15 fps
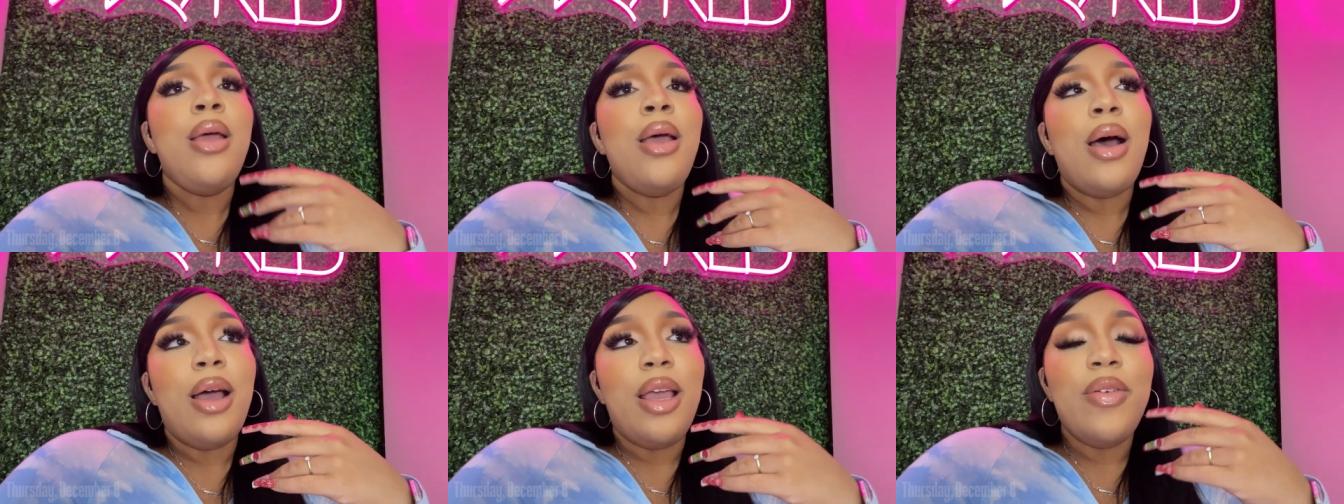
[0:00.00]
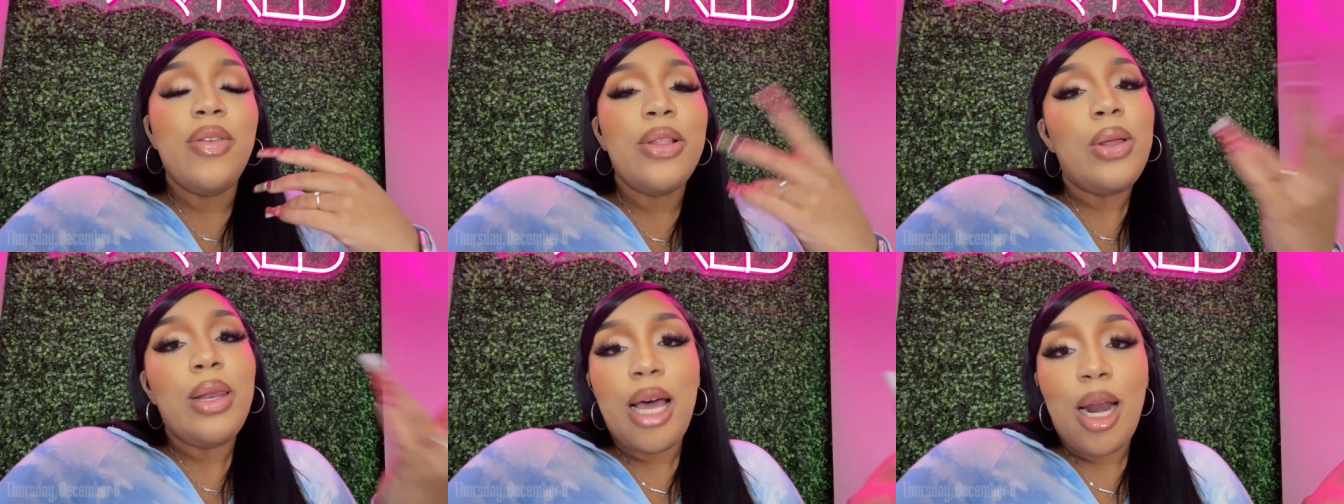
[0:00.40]
even
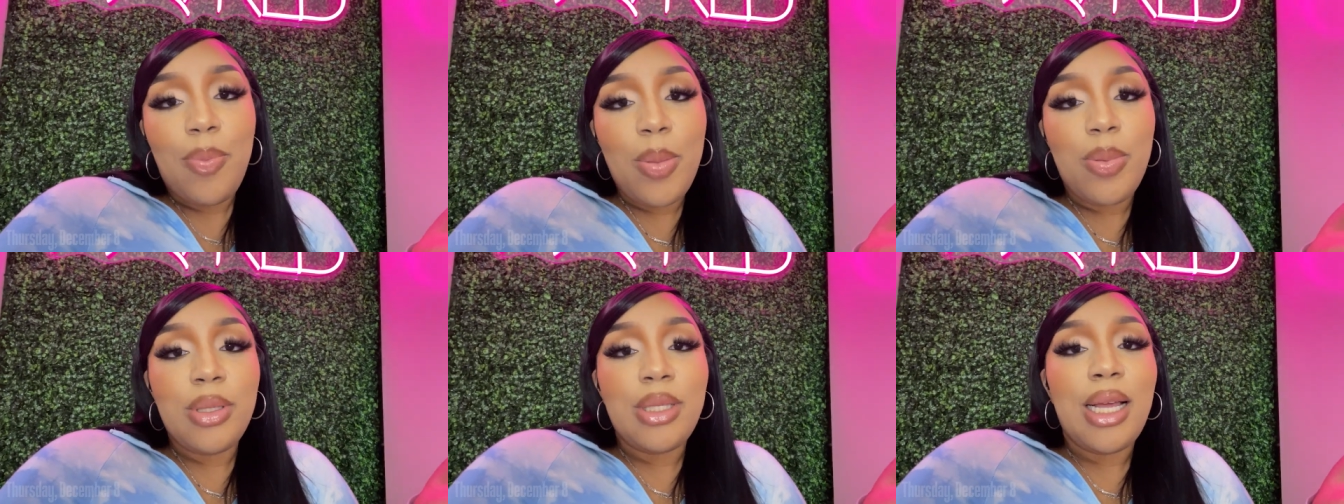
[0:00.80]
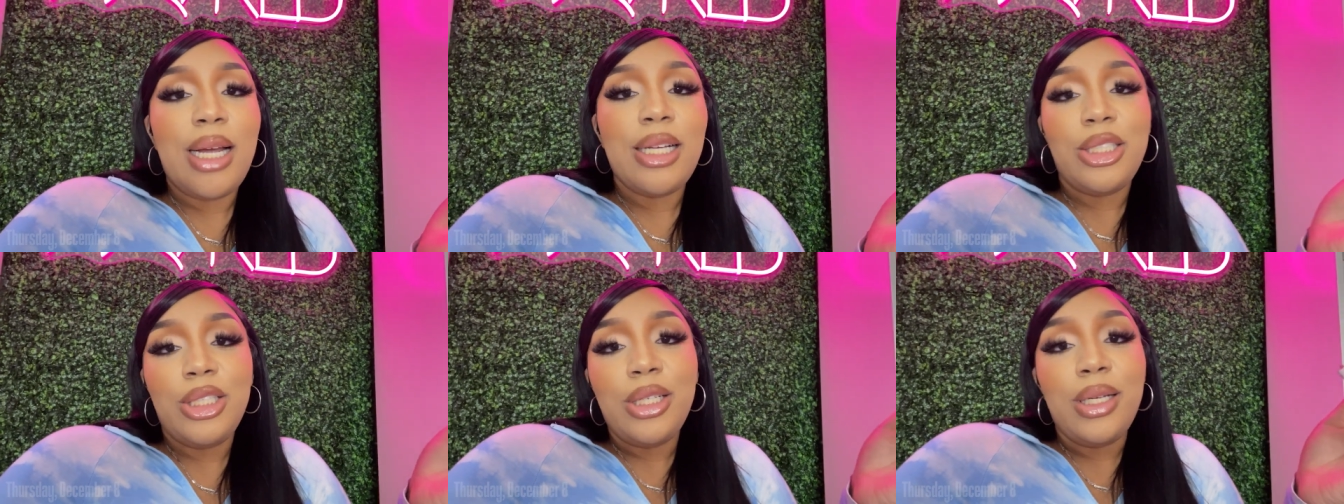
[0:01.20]
though a lot of people said I
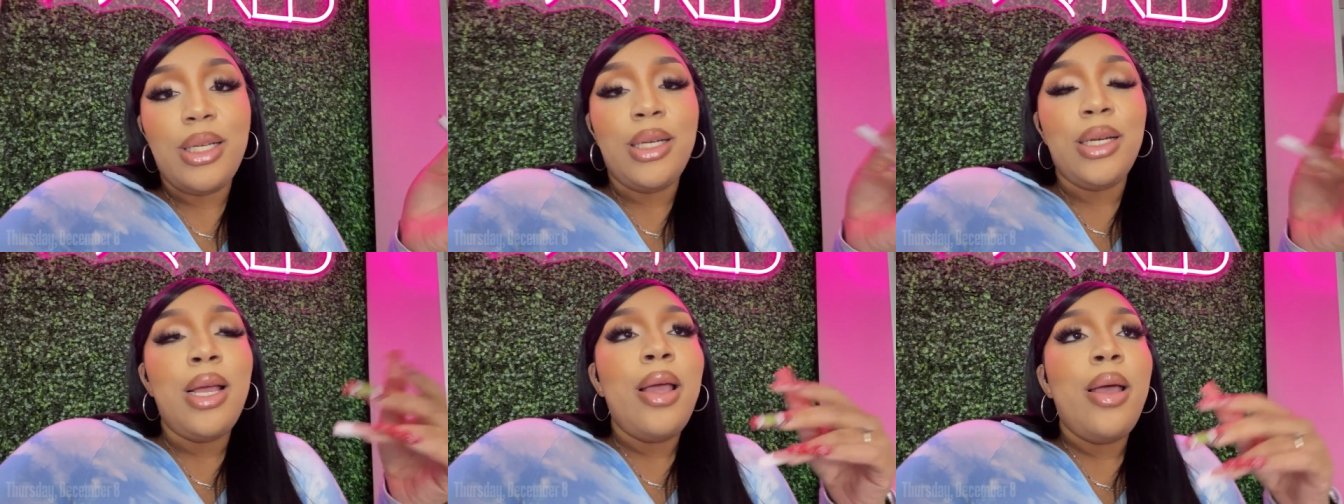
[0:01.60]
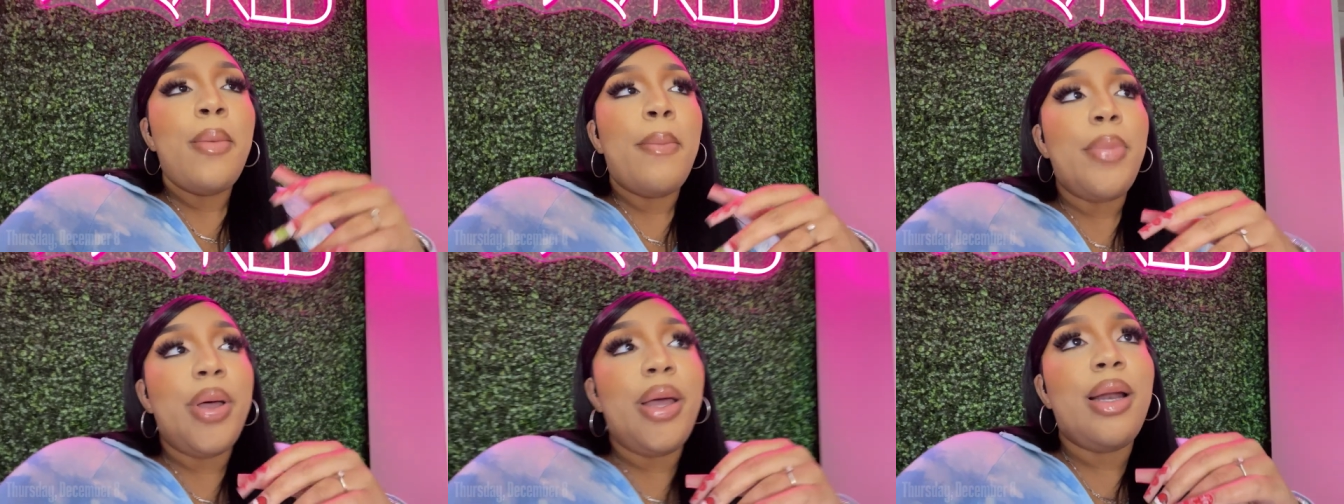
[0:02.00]
should.
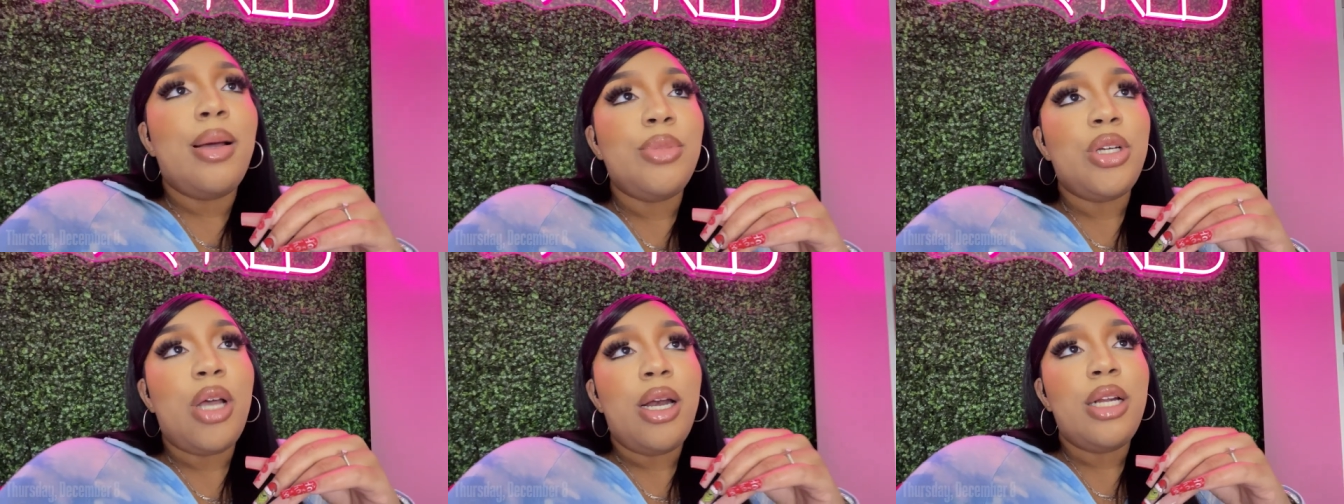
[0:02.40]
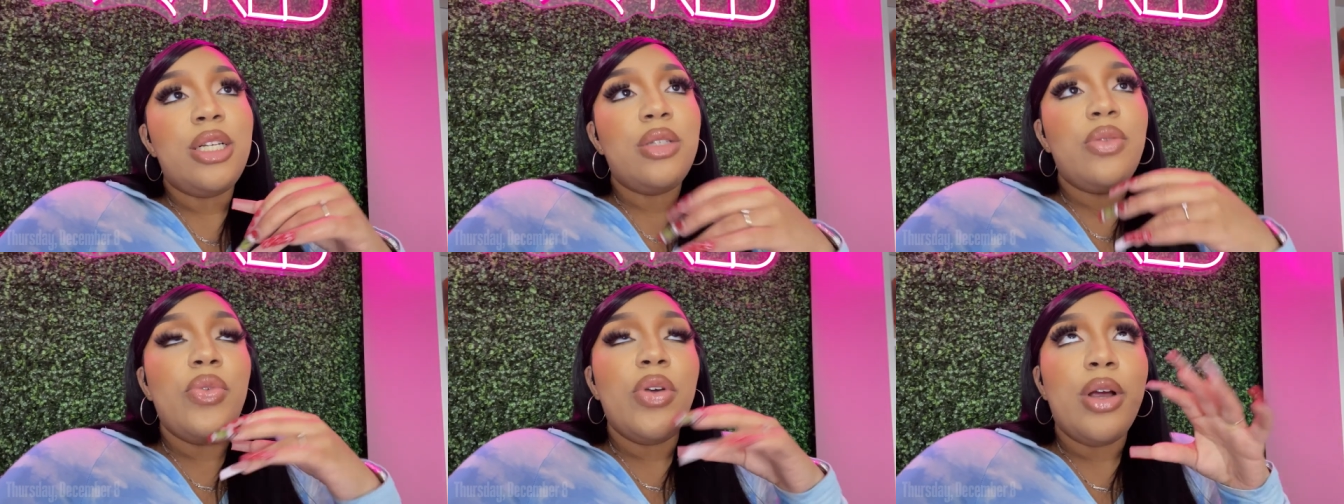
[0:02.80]
But I'm trying to
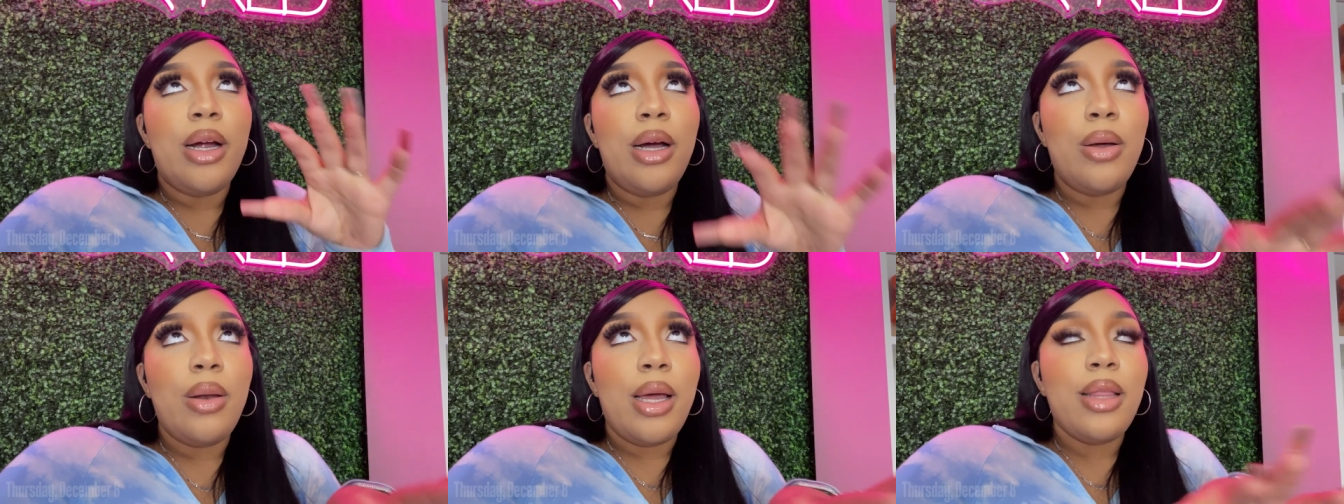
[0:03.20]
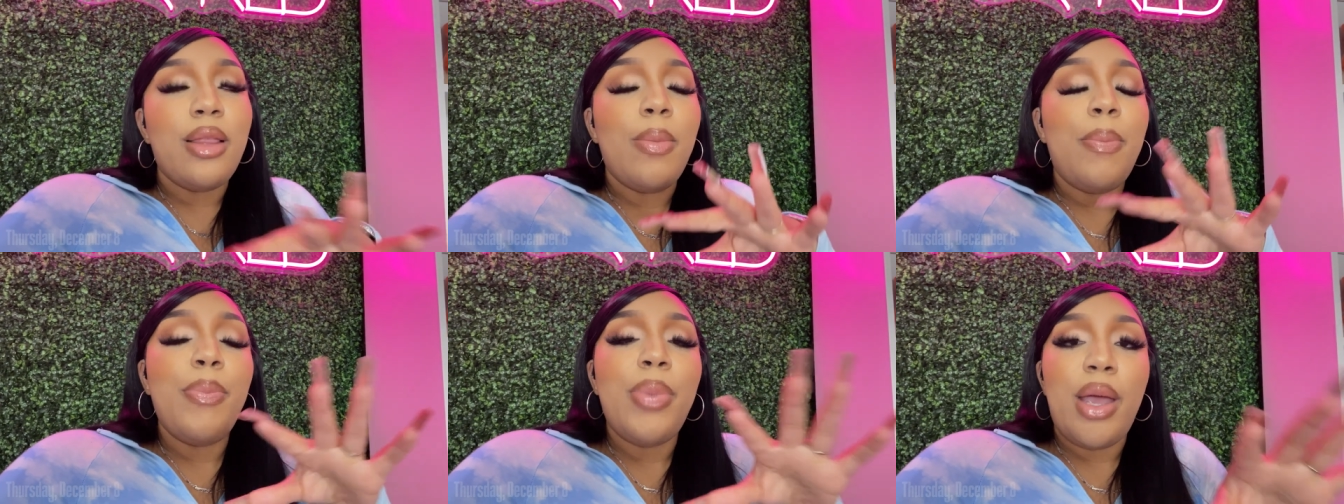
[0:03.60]
just figure out like the
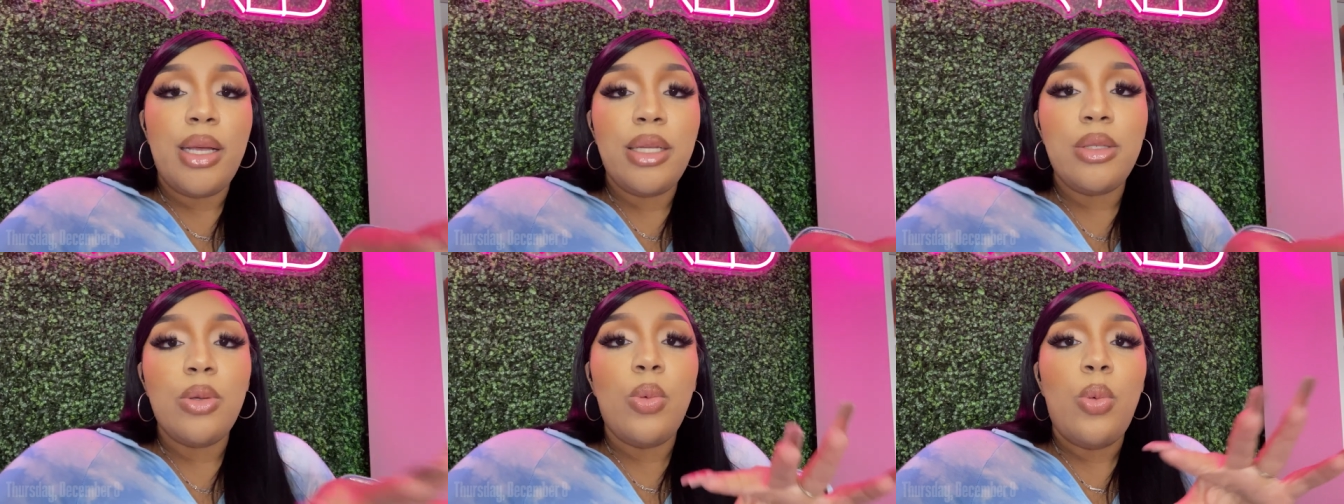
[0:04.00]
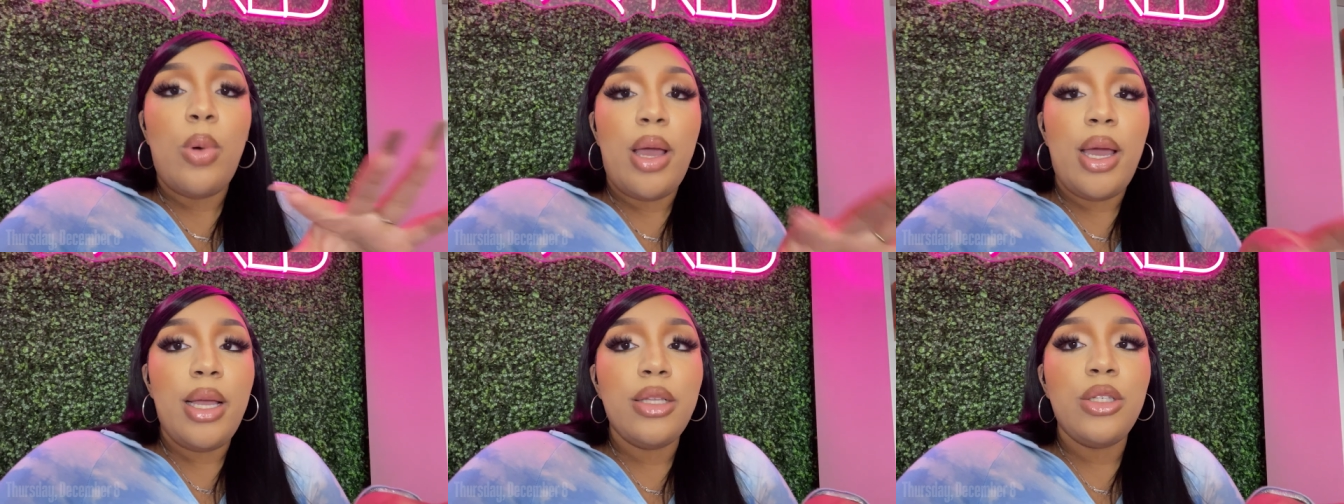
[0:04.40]
best
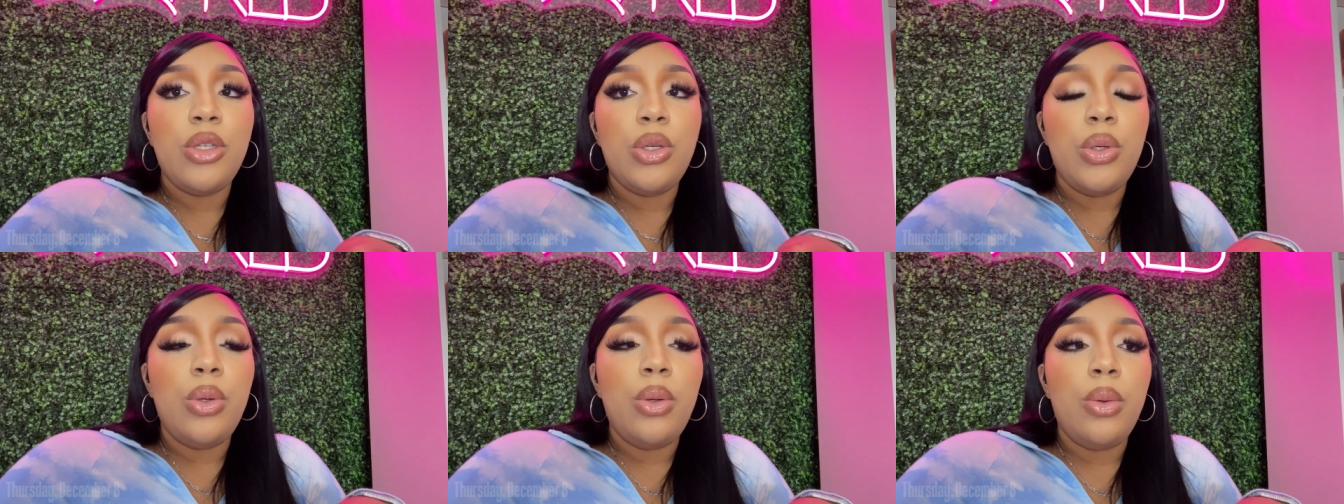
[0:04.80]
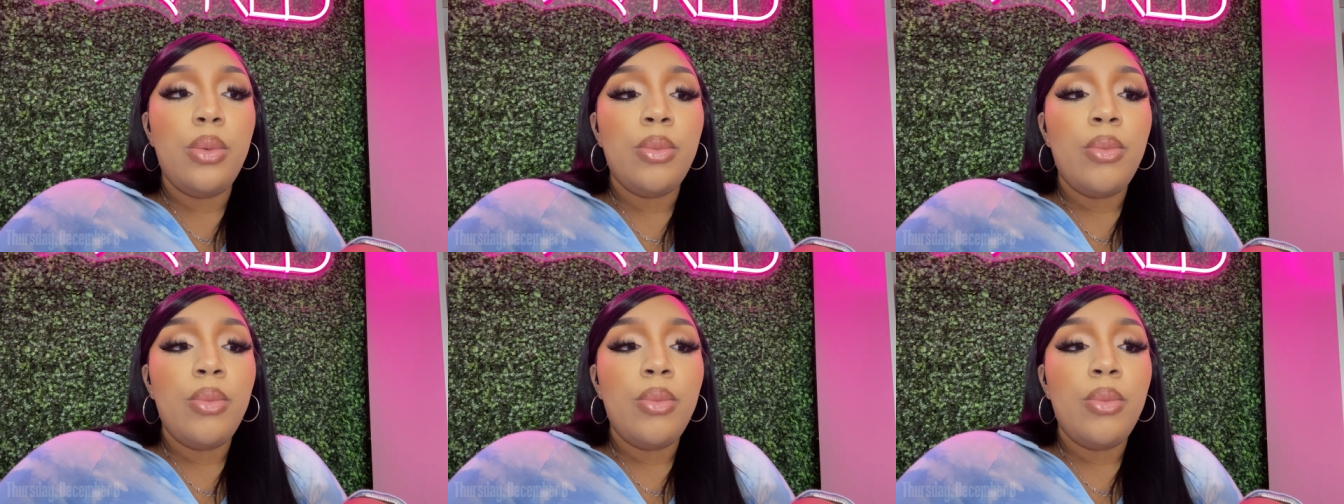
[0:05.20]
way to